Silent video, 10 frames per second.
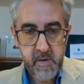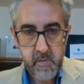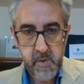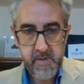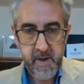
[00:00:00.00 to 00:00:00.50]

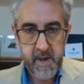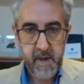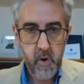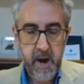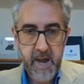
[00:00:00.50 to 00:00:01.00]
with a
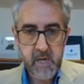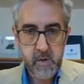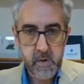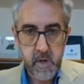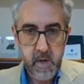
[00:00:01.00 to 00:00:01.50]

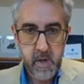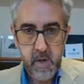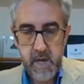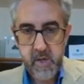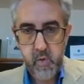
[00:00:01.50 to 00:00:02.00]
horizon
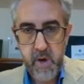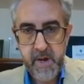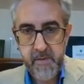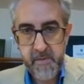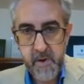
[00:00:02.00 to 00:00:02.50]
at
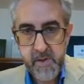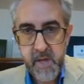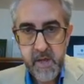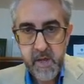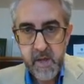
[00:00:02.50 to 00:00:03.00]
twenty
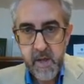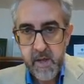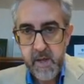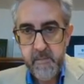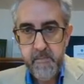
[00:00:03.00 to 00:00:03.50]
thirty
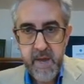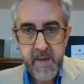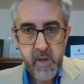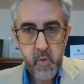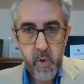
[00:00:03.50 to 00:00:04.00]
in
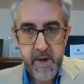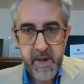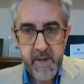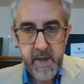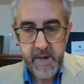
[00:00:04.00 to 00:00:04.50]
May
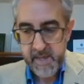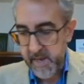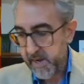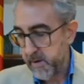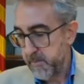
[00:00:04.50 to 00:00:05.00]
twenty
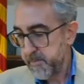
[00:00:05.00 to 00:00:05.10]
eighteen.